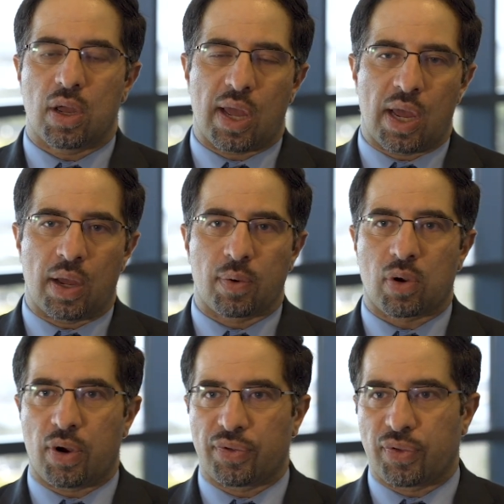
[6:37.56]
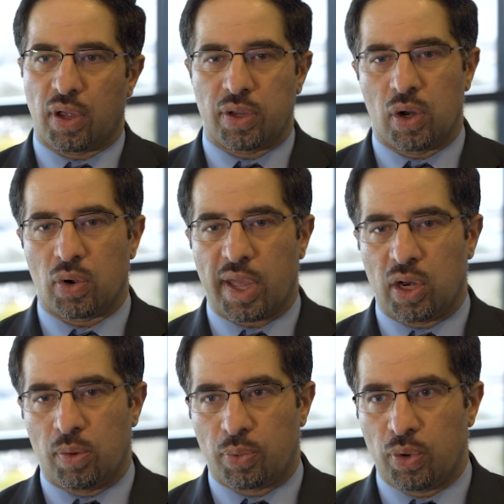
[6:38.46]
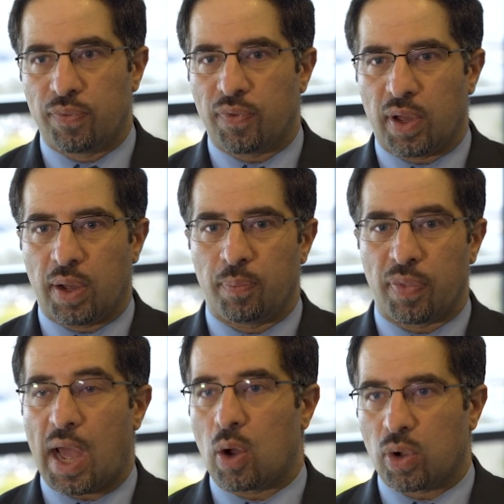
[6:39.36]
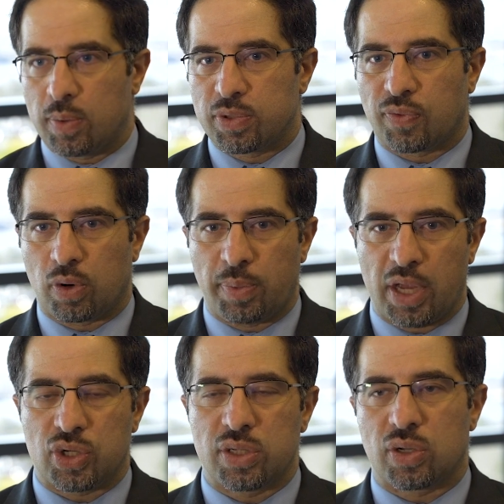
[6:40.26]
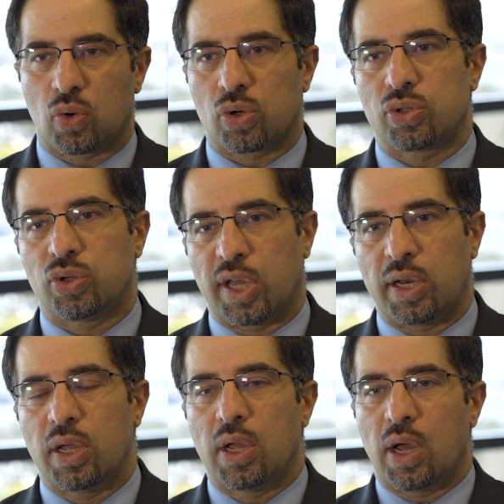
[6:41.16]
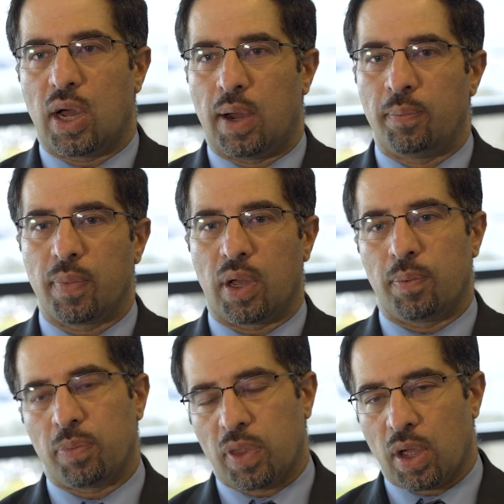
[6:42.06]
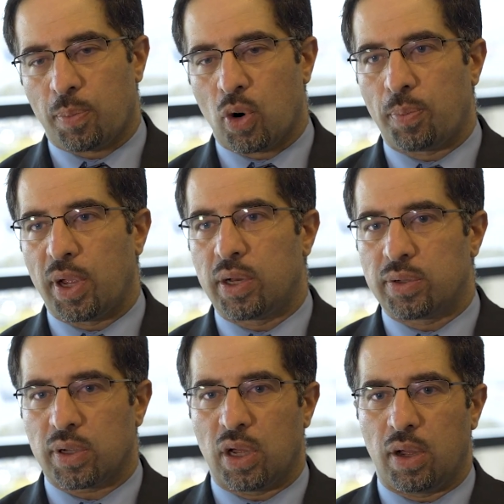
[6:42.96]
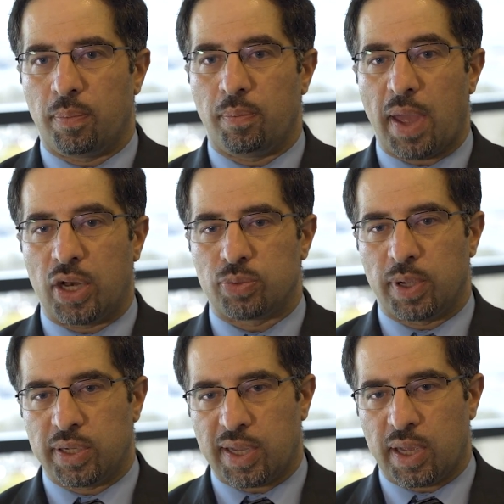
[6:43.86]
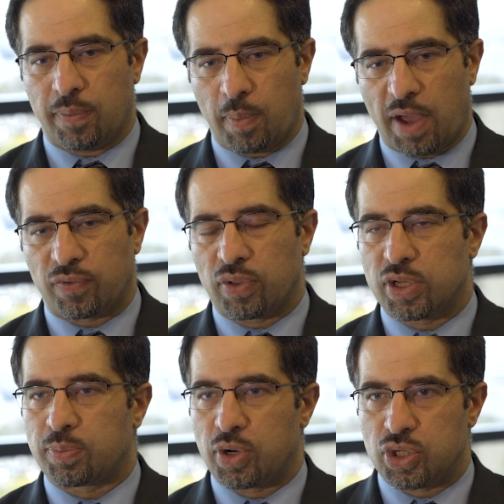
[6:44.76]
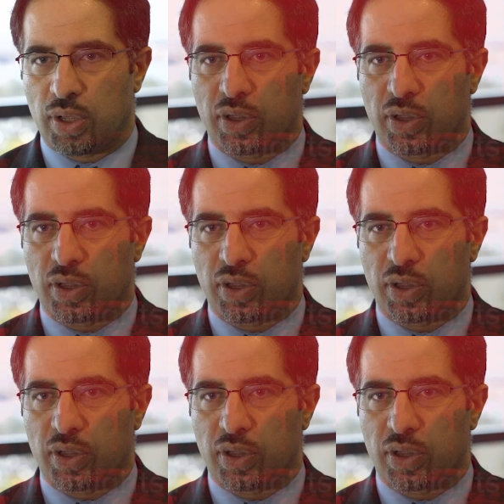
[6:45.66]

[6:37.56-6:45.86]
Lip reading: can improve the outcomes for patients in order to get the appropriate management after this bridging